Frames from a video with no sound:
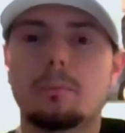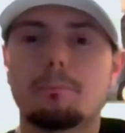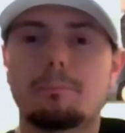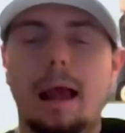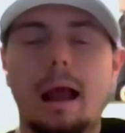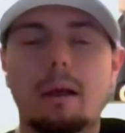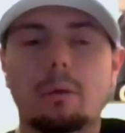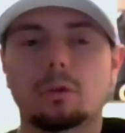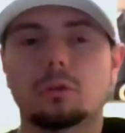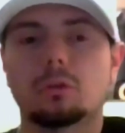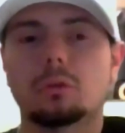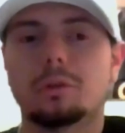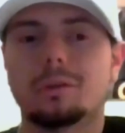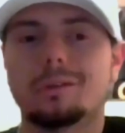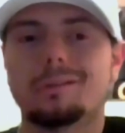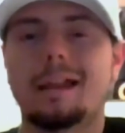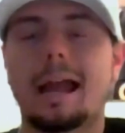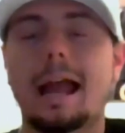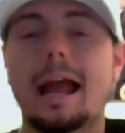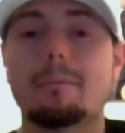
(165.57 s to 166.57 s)
power through the
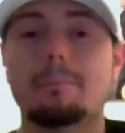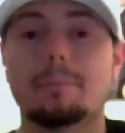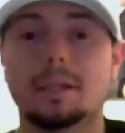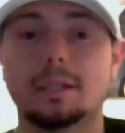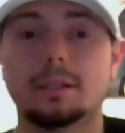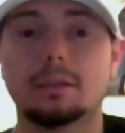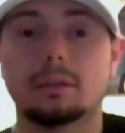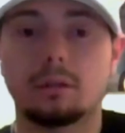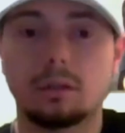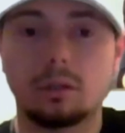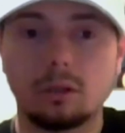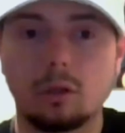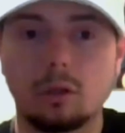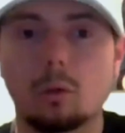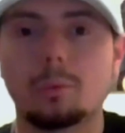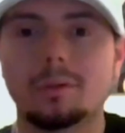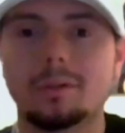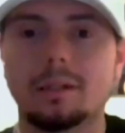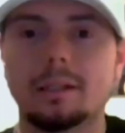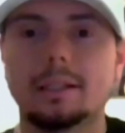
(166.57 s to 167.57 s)
jab and
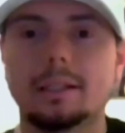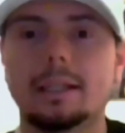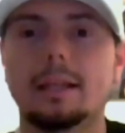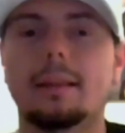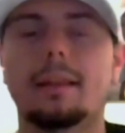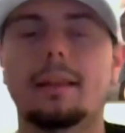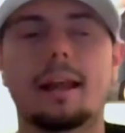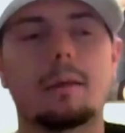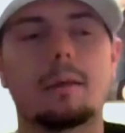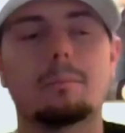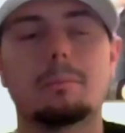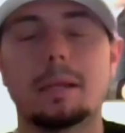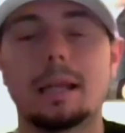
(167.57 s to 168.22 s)
go into the inside.